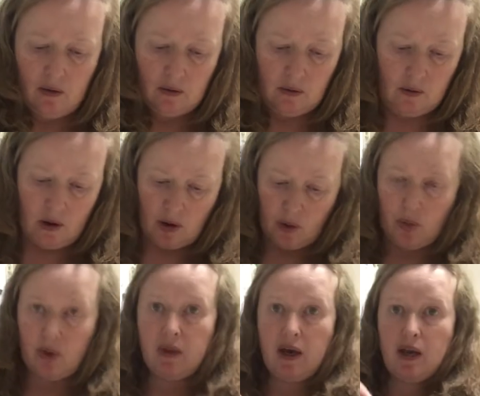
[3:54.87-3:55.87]
So I'm going to
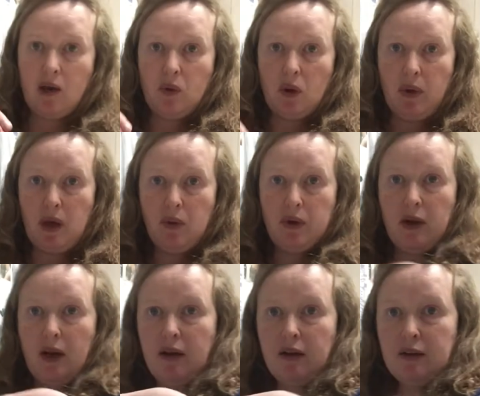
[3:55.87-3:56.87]
put that on my paper
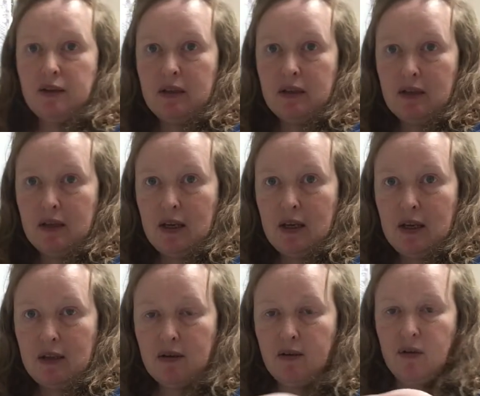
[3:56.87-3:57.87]
towel. You can see the
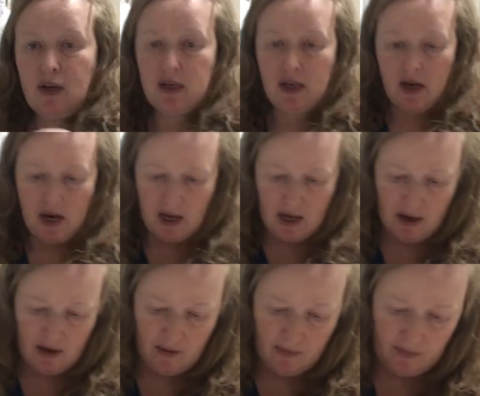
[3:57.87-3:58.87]
seeds, they're very tiny.